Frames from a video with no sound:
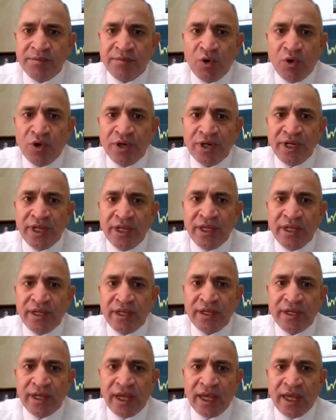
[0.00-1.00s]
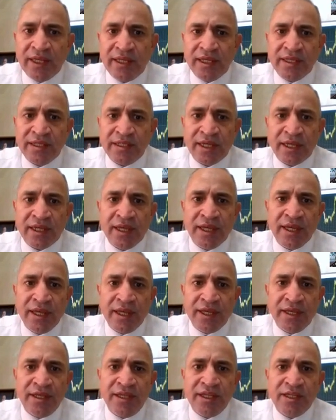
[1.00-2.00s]
This is morning candlestick.
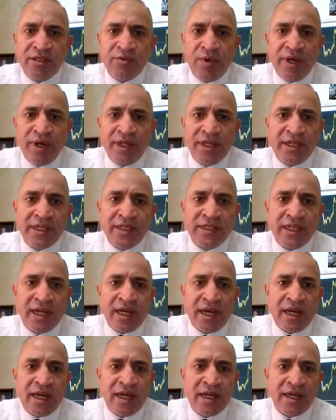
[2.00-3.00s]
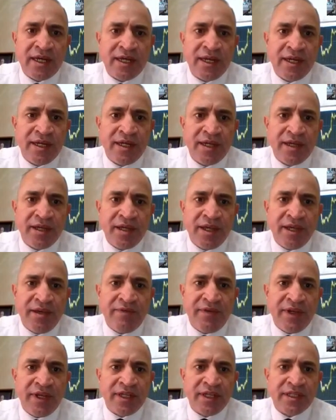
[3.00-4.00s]
This one is a
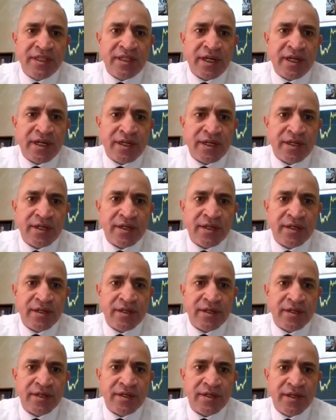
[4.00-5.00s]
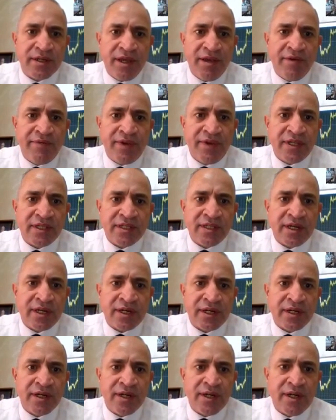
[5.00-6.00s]
evening star. Evening
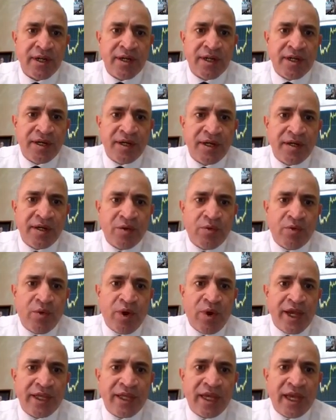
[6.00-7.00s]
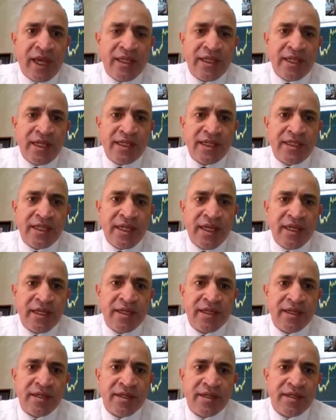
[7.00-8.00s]
star. White
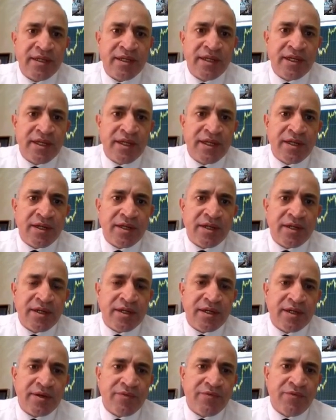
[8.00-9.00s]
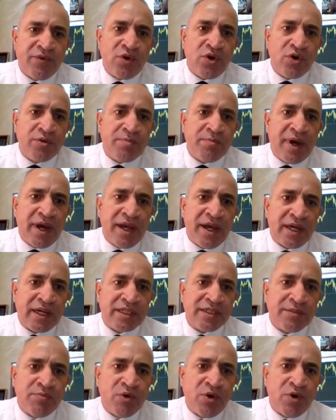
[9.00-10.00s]
candlestick, followed
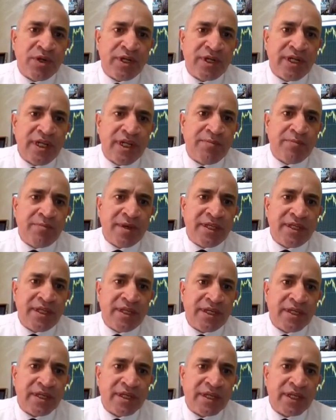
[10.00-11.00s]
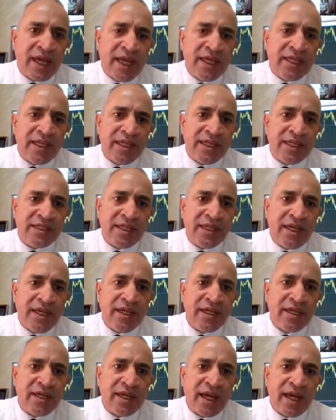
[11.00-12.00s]
by a small real body
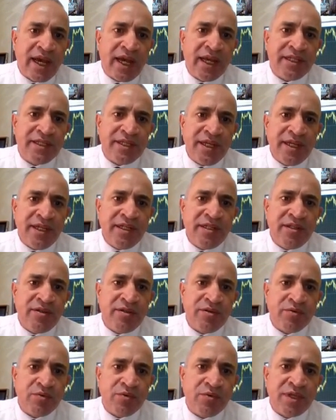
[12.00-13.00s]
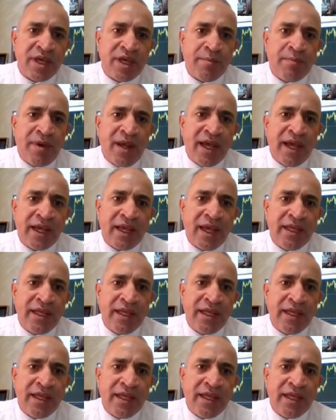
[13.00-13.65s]
candlestick, and end with a